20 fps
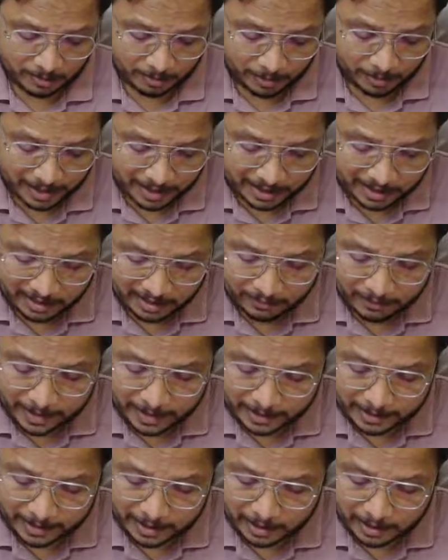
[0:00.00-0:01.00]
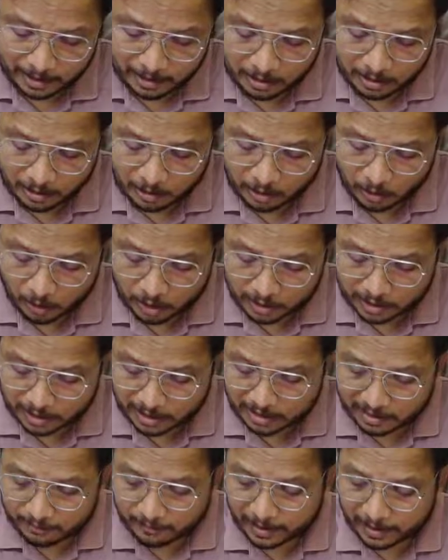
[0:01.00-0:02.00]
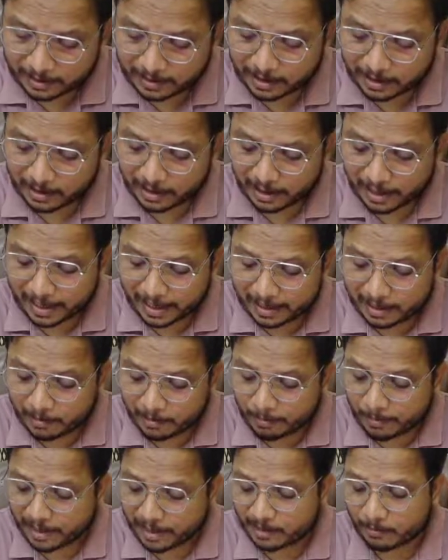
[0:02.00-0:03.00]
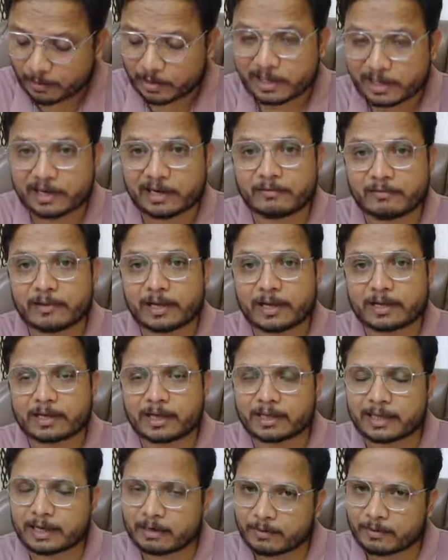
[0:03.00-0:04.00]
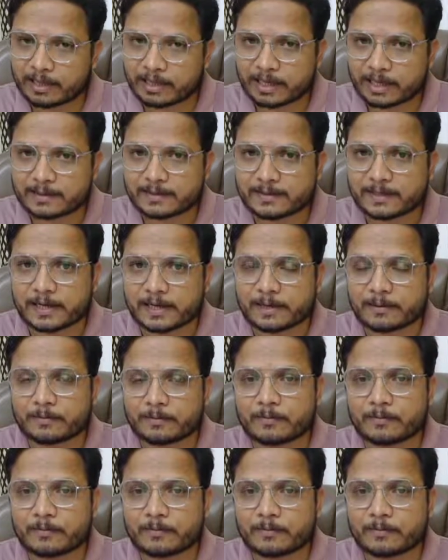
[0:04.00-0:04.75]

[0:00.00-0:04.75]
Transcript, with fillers: plane reflector, corner reflector, and parabolic reflector, that one can say.